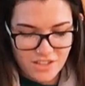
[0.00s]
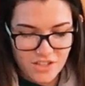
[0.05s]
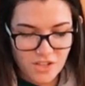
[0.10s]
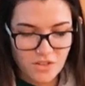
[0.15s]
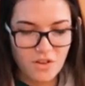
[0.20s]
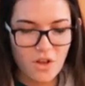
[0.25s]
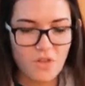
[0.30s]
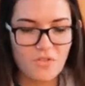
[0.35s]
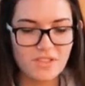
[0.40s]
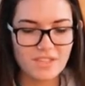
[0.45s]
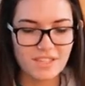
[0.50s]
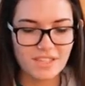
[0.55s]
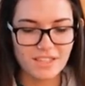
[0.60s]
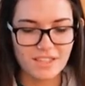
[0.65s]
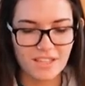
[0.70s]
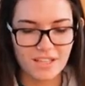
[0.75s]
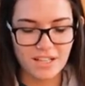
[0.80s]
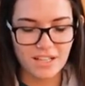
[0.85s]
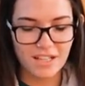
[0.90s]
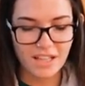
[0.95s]
Do you know this is like
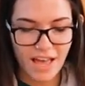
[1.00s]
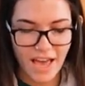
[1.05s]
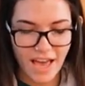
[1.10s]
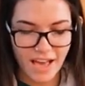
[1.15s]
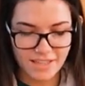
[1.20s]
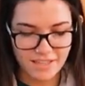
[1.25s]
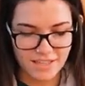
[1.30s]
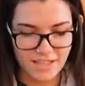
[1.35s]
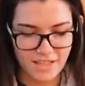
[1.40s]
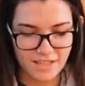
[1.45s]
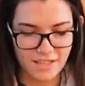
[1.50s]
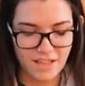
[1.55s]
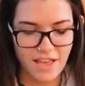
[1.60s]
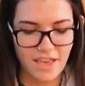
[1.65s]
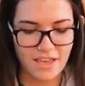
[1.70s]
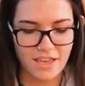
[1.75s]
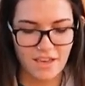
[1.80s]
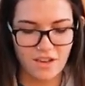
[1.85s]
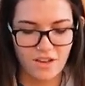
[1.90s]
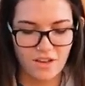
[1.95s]
the classic
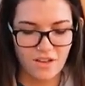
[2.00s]
like